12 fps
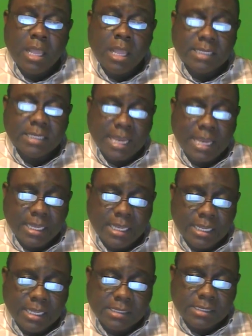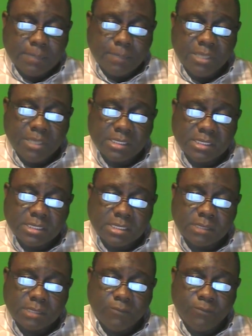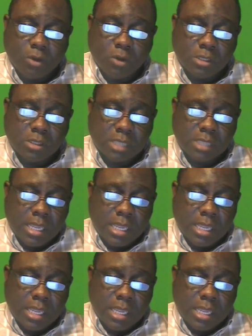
that is the business focus,